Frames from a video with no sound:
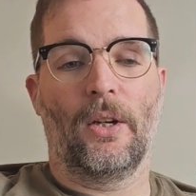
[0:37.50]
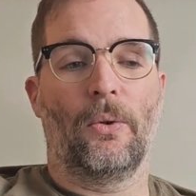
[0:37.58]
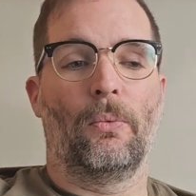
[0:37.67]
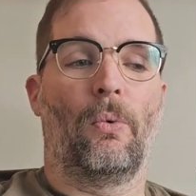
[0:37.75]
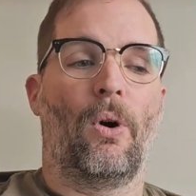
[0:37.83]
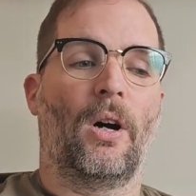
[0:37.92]

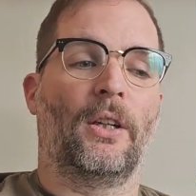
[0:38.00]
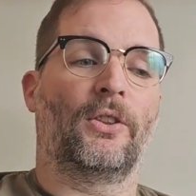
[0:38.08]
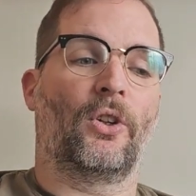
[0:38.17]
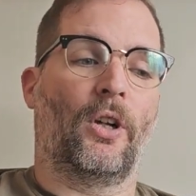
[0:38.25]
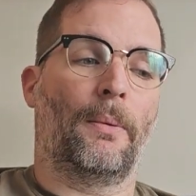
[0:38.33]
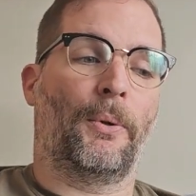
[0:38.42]
what has
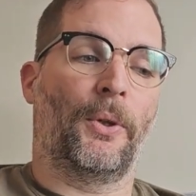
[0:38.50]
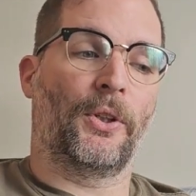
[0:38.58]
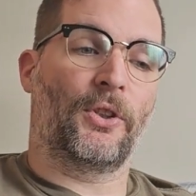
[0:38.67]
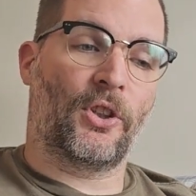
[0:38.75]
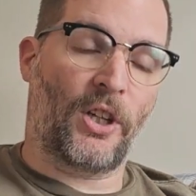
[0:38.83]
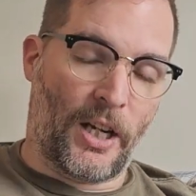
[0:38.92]
gone up on the
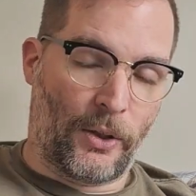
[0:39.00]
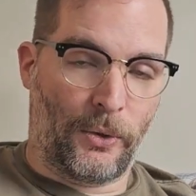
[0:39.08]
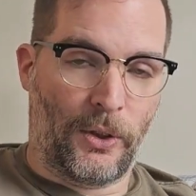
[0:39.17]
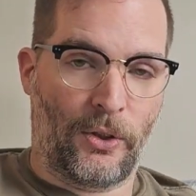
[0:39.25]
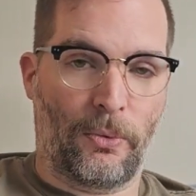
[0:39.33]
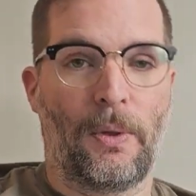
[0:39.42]
channel
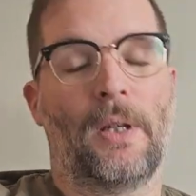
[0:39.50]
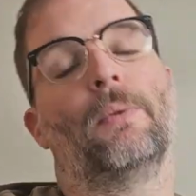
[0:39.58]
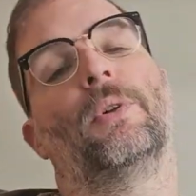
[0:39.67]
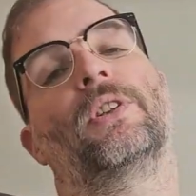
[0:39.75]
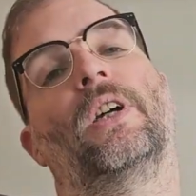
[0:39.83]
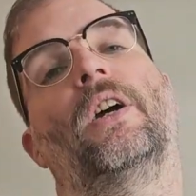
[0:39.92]
this week,
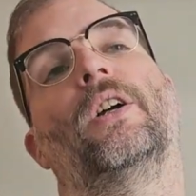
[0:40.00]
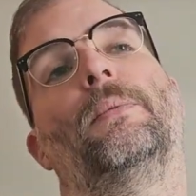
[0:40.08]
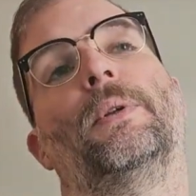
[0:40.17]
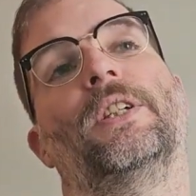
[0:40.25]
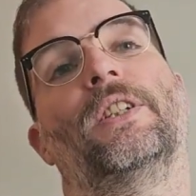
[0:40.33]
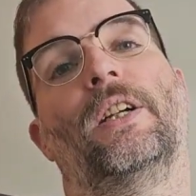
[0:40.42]
what's going up
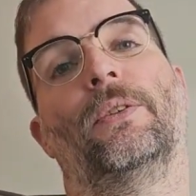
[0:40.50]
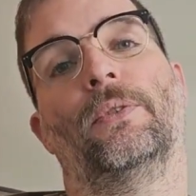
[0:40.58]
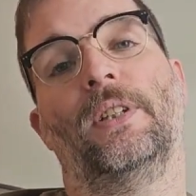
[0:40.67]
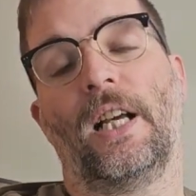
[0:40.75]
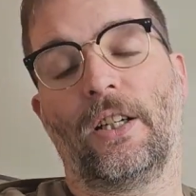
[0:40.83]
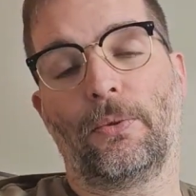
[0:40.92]
on the channel
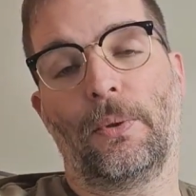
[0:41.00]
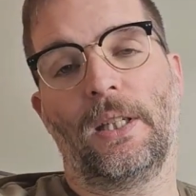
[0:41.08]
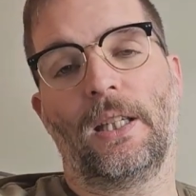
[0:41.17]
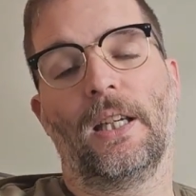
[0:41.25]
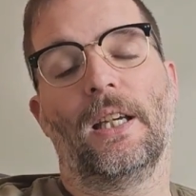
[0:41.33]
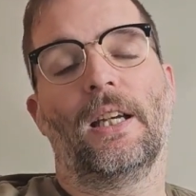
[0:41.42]
next
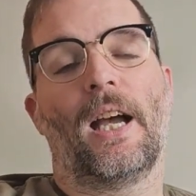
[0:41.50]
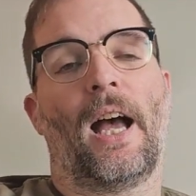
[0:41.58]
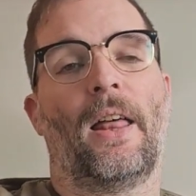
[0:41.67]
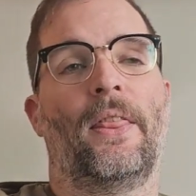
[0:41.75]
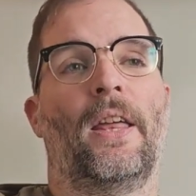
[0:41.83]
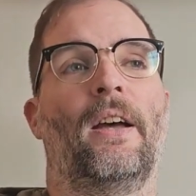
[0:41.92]
week,
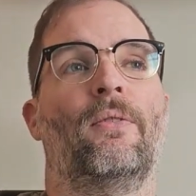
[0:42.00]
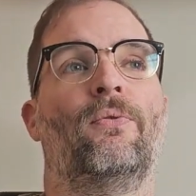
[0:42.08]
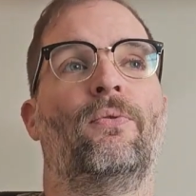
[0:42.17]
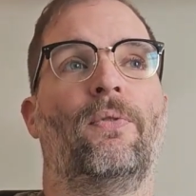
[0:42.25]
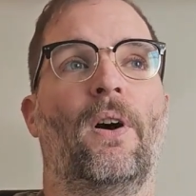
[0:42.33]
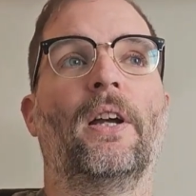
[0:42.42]
and then
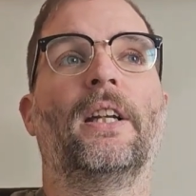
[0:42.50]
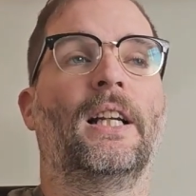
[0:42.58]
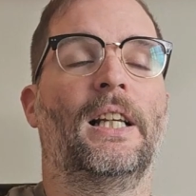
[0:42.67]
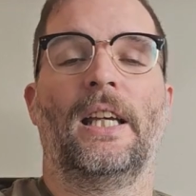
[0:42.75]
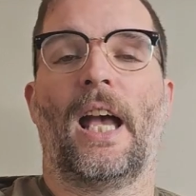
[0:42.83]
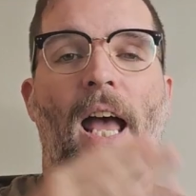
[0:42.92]

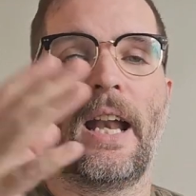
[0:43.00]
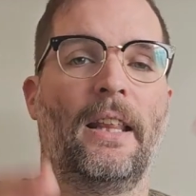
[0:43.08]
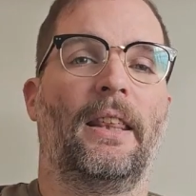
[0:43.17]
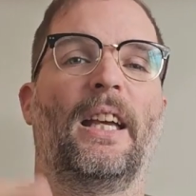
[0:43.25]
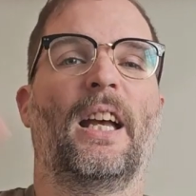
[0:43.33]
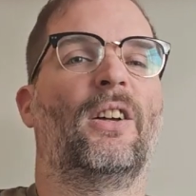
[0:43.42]
finally
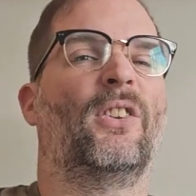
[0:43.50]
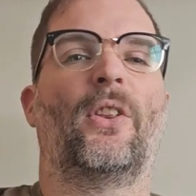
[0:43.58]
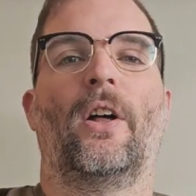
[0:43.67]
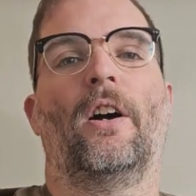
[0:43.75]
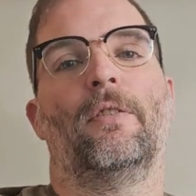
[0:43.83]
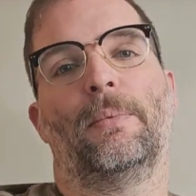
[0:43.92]
anything else
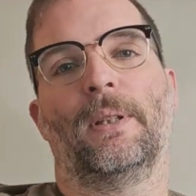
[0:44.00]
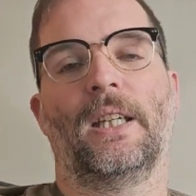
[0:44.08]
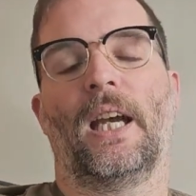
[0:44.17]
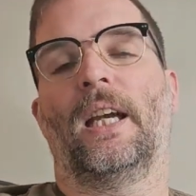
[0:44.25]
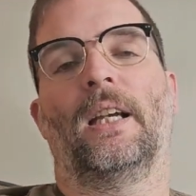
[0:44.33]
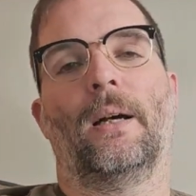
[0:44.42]
that I've been
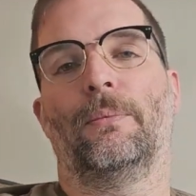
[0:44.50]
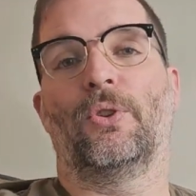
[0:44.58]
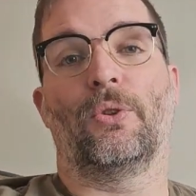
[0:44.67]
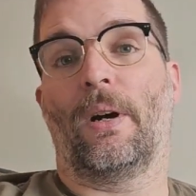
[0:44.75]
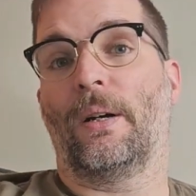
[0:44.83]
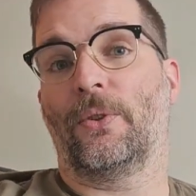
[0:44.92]
getting up
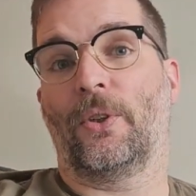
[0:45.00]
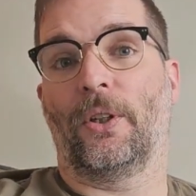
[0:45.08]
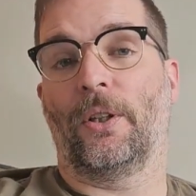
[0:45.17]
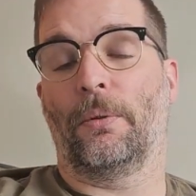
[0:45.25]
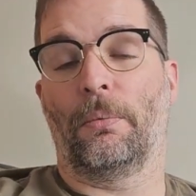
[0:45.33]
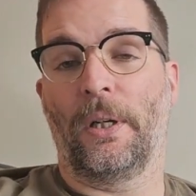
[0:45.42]
to outside
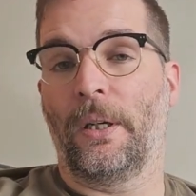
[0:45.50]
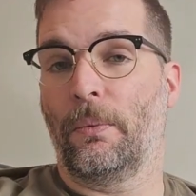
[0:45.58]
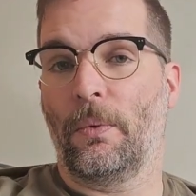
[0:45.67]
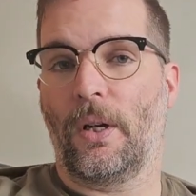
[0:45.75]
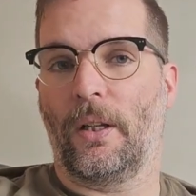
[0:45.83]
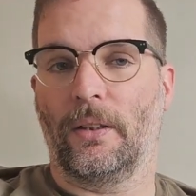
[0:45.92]
of the reading
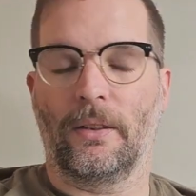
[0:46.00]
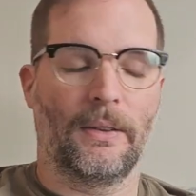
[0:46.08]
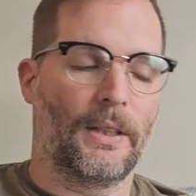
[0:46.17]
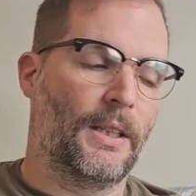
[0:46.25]
world.